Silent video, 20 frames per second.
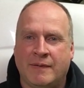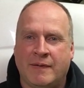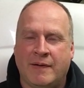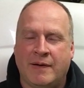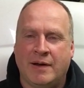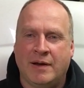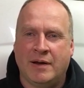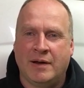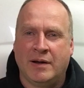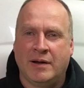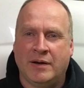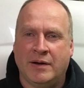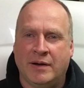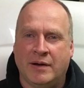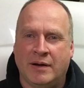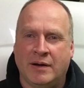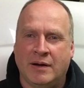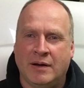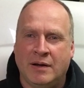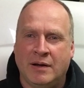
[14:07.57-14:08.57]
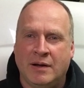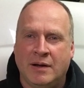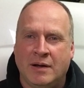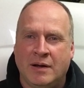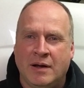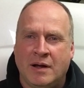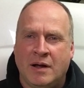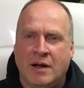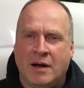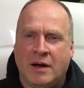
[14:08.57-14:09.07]
And
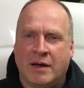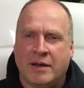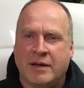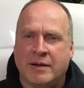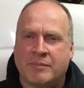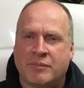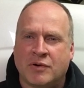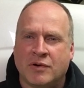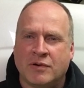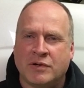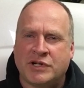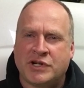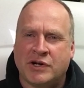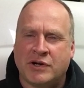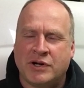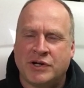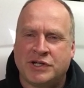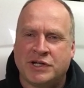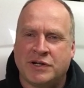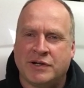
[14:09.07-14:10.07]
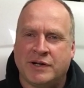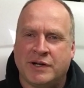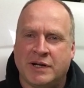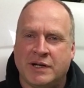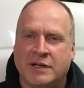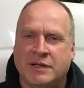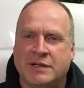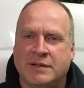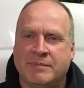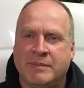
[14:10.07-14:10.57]
I think Procharger
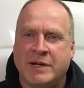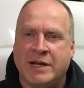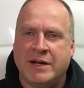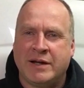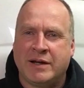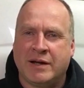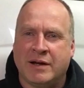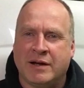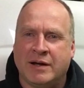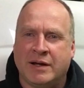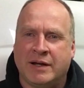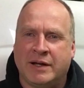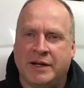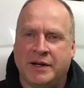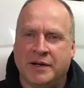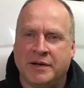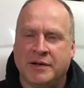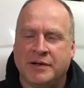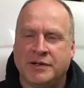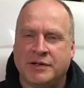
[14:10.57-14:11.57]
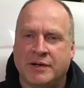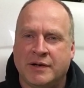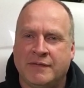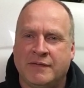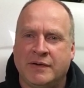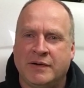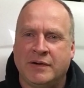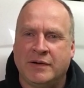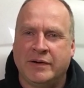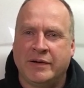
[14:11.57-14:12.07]
does make a gear
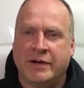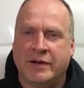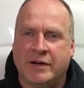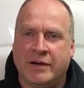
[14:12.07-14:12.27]
driven